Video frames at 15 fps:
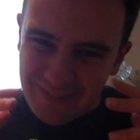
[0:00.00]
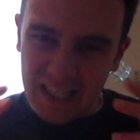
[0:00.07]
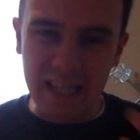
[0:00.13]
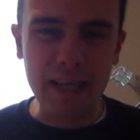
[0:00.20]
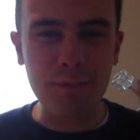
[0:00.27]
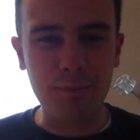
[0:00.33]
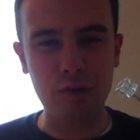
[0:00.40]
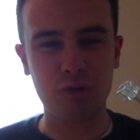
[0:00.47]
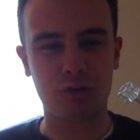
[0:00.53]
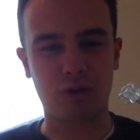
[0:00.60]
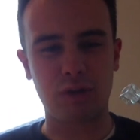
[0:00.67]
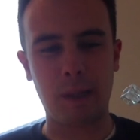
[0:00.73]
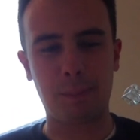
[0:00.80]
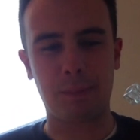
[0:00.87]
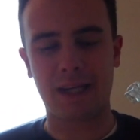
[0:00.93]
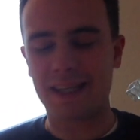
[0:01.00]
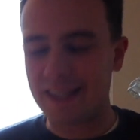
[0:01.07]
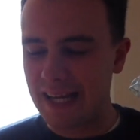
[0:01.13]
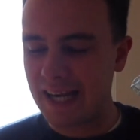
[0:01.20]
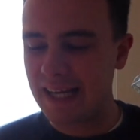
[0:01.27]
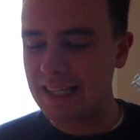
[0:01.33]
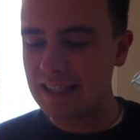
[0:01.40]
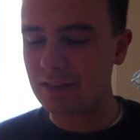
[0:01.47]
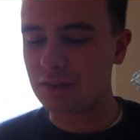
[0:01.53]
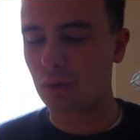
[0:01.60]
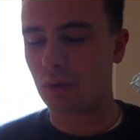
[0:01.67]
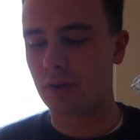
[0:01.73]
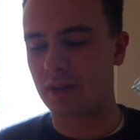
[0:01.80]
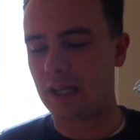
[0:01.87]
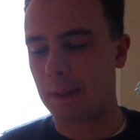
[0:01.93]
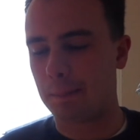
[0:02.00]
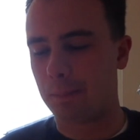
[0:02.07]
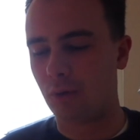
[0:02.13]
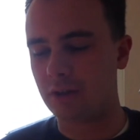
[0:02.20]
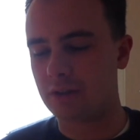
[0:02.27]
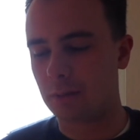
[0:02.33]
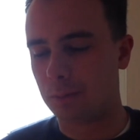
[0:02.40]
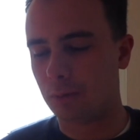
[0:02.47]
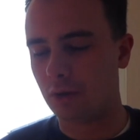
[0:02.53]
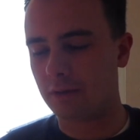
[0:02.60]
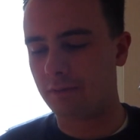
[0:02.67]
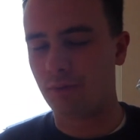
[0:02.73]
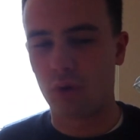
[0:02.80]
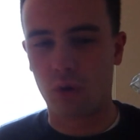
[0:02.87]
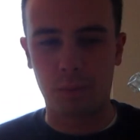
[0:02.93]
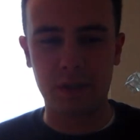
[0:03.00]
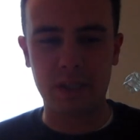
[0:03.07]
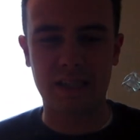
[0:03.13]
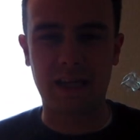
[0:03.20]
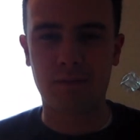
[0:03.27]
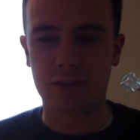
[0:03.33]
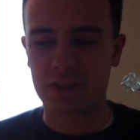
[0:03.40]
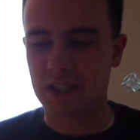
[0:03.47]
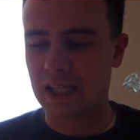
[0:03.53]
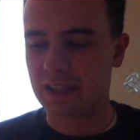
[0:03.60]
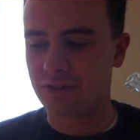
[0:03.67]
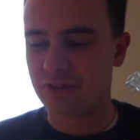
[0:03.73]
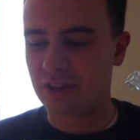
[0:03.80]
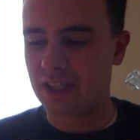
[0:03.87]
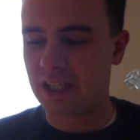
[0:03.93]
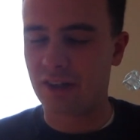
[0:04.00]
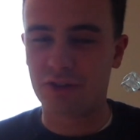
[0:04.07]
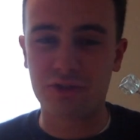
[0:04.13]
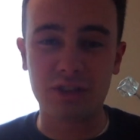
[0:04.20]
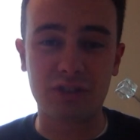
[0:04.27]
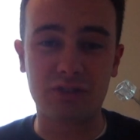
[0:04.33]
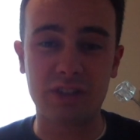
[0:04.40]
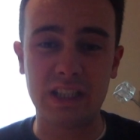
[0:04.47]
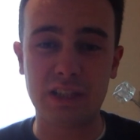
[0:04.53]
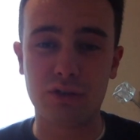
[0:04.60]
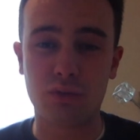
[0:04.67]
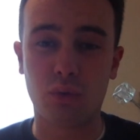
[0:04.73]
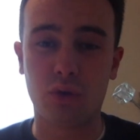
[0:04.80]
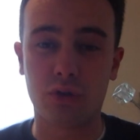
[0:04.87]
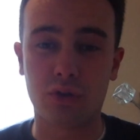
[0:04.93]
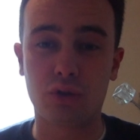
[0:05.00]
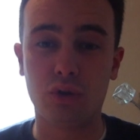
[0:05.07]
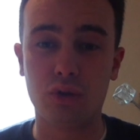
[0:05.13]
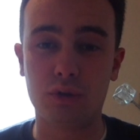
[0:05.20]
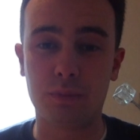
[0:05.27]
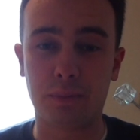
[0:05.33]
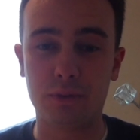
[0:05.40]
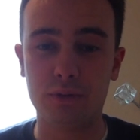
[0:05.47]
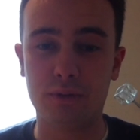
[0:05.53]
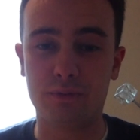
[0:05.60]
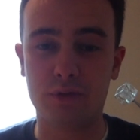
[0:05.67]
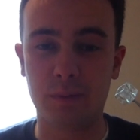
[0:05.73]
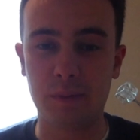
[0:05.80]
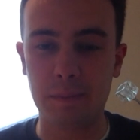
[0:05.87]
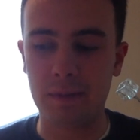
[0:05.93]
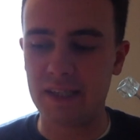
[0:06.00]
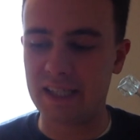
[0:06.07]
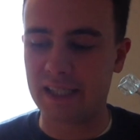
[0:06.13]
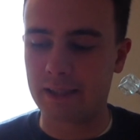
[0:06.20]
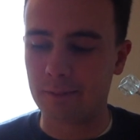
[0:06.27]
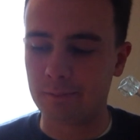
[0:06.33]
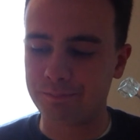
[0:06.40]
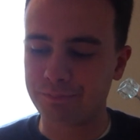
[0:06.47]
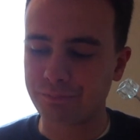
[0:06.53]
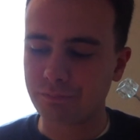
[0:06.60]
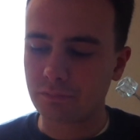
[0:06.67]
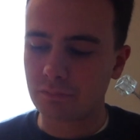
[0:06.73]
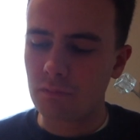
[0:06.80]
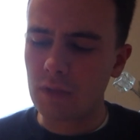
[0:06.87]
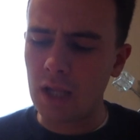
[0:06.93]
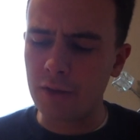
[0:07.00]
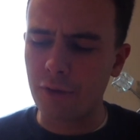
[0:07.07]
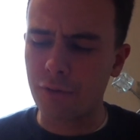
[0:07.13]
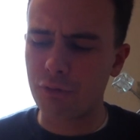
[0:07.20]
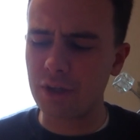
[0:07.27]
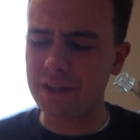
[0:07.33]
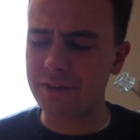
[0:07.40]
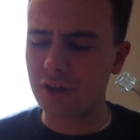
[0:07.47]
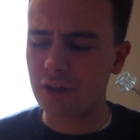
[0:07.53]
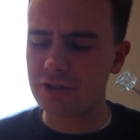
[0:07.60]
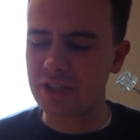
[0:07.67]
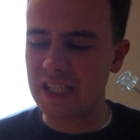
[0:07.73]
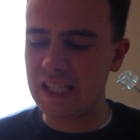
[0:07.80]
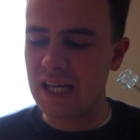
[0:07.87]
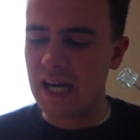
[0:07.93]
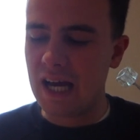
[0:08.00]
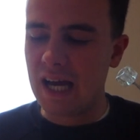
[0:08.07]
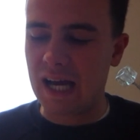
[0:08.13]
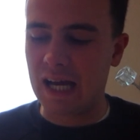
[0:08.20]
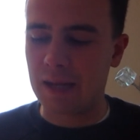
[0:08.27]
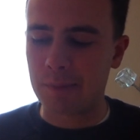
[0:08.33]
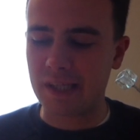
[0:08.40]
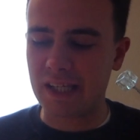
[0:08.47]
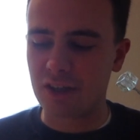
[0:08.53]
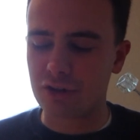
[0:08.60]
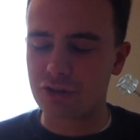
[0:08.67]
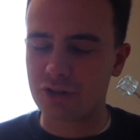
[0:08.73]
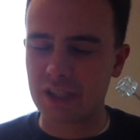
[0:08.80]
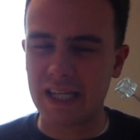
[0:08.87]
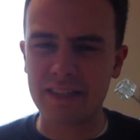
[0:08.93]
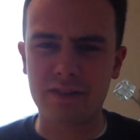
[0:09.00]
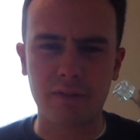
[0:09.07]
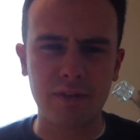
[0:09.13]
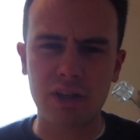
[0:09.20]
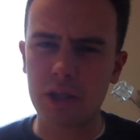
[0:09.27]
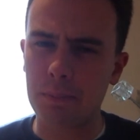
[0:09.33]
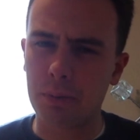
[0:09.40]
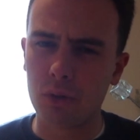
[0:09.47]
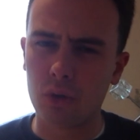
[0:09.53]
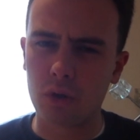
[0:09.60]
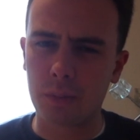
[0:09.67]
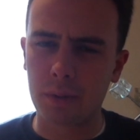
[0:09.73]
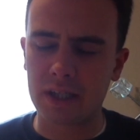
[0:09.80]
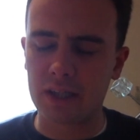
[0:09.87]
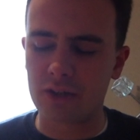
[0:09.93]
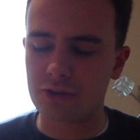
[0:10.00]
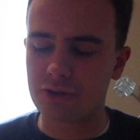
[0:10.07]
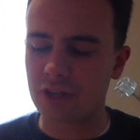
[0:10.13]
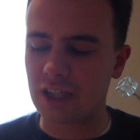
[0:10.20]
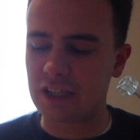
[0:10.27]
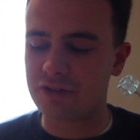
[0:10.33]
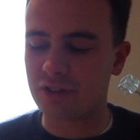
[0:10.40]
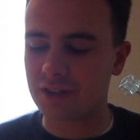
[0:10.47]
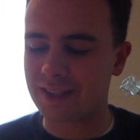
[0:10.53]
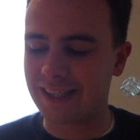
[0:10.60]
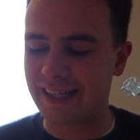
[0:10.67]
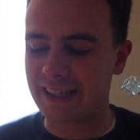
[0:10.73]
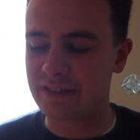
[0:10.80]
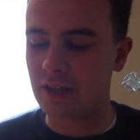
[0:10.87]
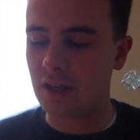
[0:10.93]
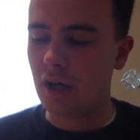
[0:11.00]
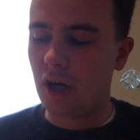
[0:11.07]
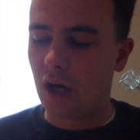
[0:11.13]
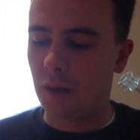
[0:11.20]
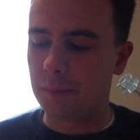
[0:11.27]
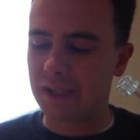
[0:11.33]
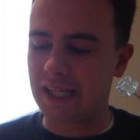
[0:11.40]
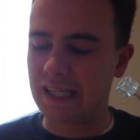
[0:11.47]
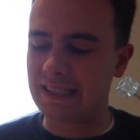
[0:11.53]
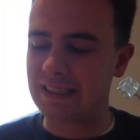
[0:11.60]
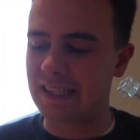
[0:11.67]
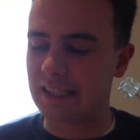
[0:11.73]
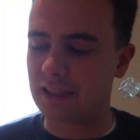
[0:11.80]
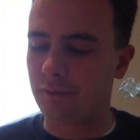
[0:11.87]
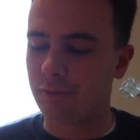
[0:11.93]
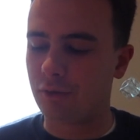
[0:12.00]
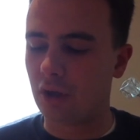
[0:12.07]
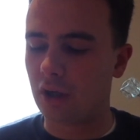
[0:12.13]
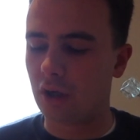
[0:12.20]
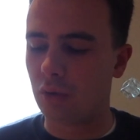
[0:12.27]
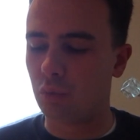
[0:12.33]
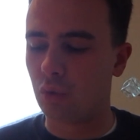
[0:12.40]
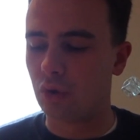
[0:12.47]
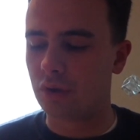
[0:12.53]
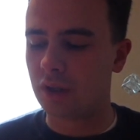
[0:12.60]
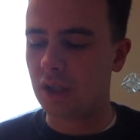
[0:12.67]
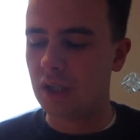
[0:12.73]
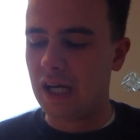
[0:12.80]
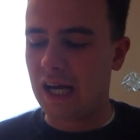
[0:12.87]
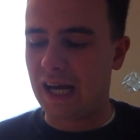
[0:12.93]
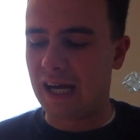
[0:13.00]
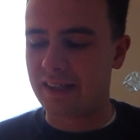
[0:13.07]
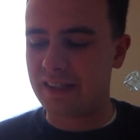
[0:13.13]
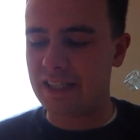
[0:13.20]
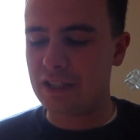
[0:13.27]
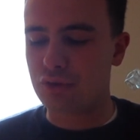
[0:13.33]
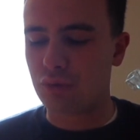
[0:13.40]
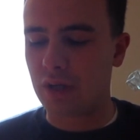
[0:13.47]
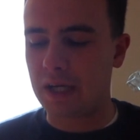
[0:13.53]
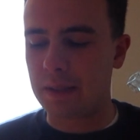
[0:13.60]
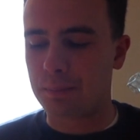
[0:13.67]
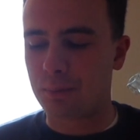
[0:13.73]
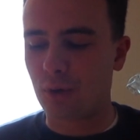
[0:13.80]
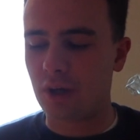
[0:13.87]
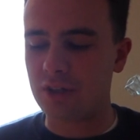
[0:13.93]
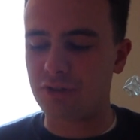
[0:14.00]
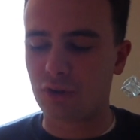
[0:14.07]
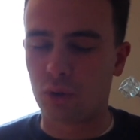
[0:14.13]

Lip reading: If he was to replicate any sort of that point-to-point form, he'd have a chance in here. And 16-1 could prove to be big. The 3:30 beginner's chase, a very poor beginner's chase at that. I'm again taking a flyer at one at an each-way price.